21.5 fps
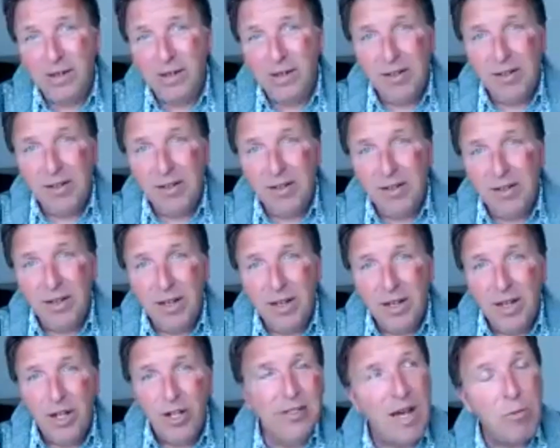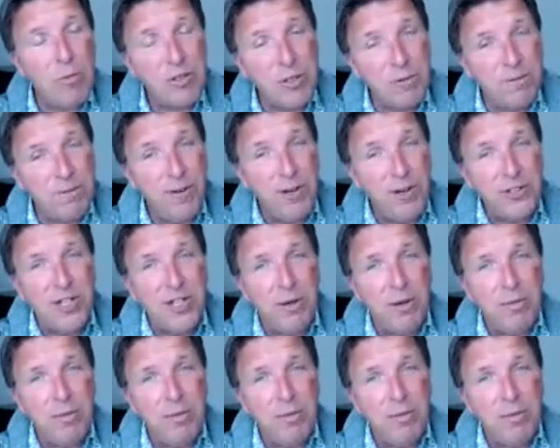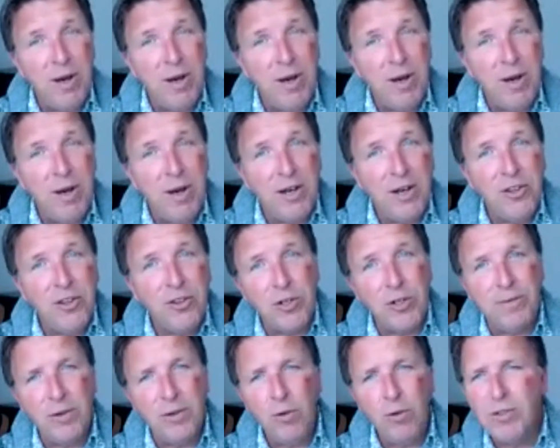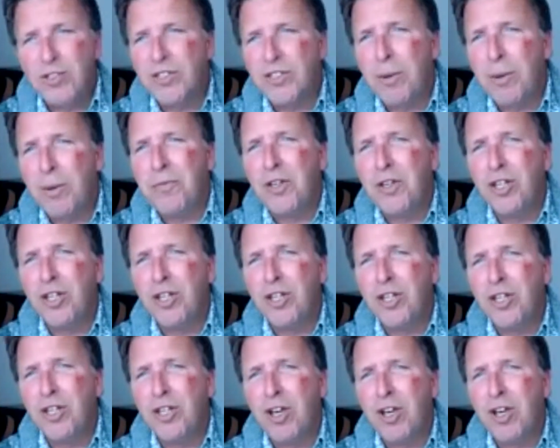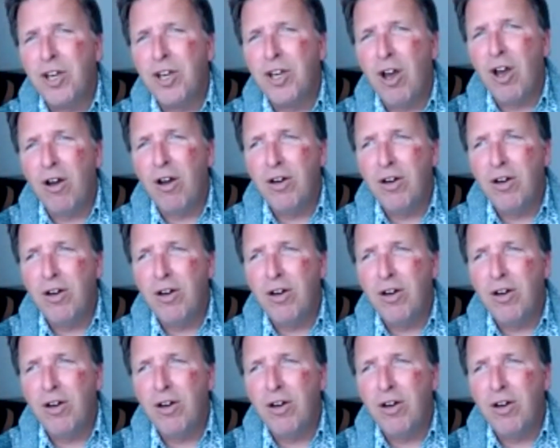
you know, and that was the first time I thought to myself, oh, there's something going on here with this